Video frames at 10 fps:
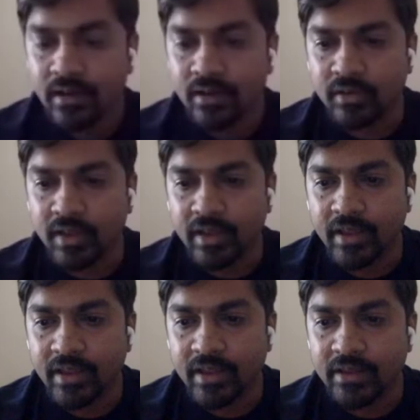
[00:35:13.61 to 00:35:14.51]
Okay,
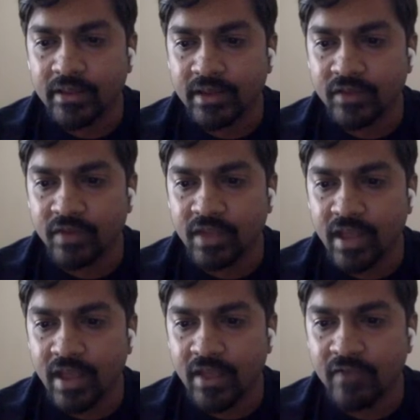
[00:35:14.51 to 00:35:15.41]
and then we
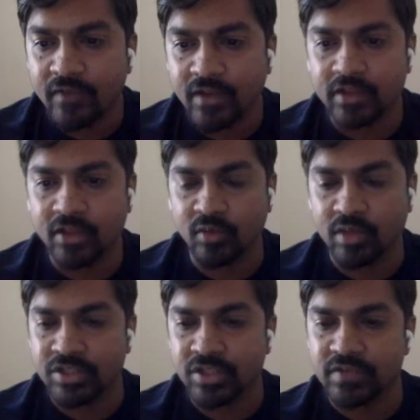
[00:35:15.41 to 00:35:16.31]
have another
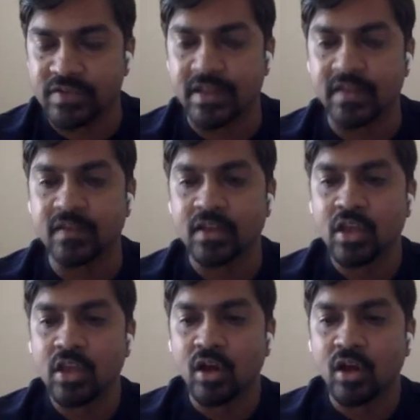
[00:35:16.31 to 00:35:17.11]
question which says